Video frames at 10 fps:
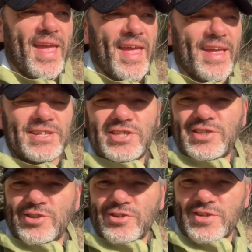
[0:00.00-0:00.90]
and she
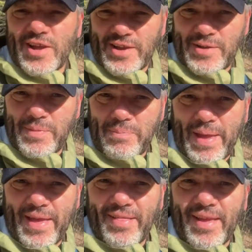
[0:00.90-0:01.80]
started tugging at my
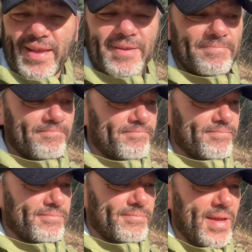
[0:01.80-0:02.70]
pant leg
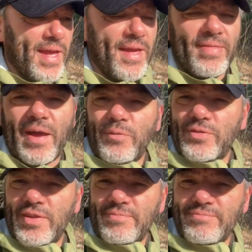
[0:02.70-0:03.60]
and that
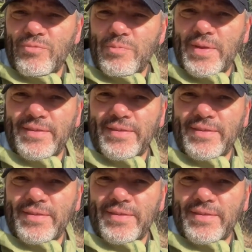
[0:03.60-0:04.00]
was it. We've been